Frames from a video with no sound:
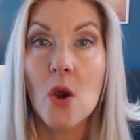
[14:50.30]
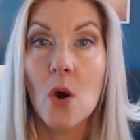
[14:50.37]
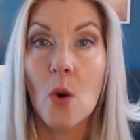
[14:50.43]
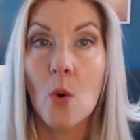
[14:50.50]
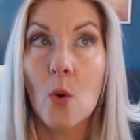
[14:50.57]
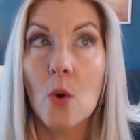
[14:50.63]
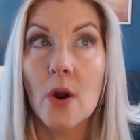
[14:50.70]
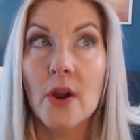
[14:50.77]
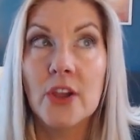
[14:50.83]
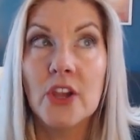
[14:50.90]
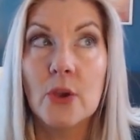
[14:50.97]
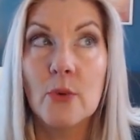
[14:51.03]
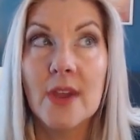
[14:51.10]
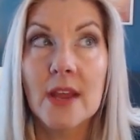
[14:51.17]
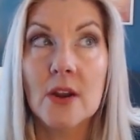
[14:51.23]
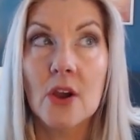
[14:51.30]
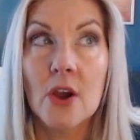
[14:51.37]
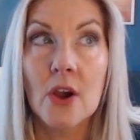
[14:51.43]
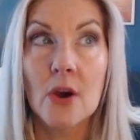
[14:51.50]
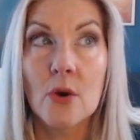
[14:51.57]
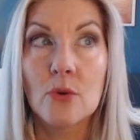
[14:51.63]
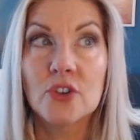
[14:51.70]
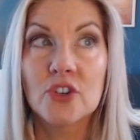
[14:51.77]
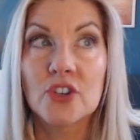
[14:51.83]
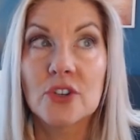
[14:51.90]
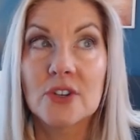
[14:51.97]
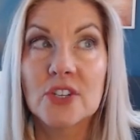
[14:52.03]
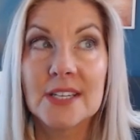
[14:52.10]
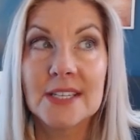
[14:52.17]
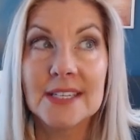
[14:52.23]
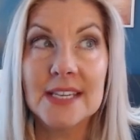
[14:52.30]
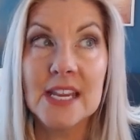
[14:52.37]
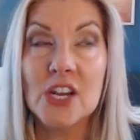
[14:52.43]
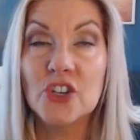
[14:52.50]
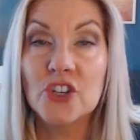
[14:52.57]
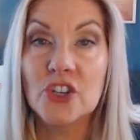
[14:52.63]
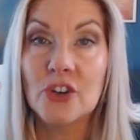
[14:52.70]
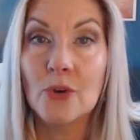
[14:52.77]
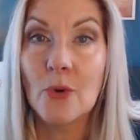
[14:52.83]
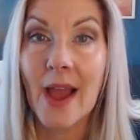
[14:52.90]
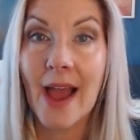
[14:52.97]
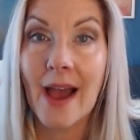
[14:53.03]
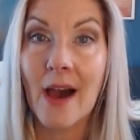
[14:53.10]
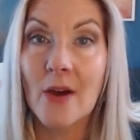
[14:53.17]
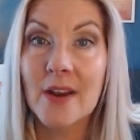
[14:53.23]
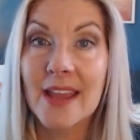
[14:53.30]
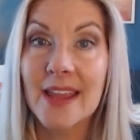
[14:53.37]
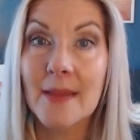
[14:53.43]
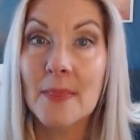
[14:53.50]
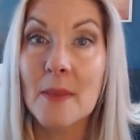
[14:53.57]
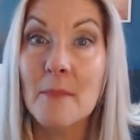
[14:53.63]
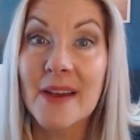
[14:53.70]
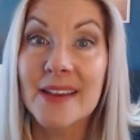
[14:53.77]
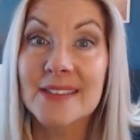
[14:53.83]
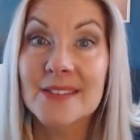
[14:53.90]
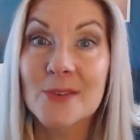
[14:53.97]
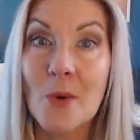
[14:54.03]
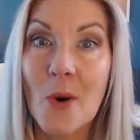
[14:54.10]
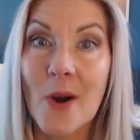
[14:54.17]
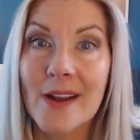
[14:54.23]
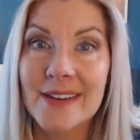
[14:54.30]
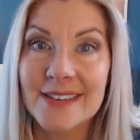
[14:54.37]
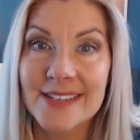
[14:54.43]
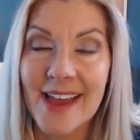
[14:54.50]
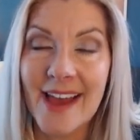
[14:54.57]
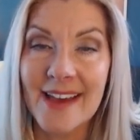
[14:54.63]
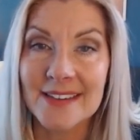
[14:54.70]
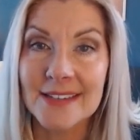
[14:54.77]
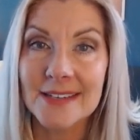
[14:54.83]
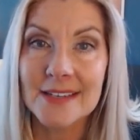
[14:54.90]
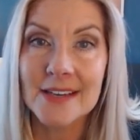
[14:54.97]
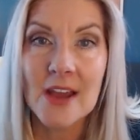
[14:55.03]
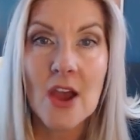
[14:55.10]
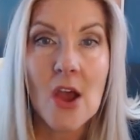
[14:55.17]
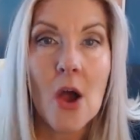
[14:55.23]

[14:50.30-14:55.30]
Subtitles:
or you get a coach to teach you how to get the best score on a test.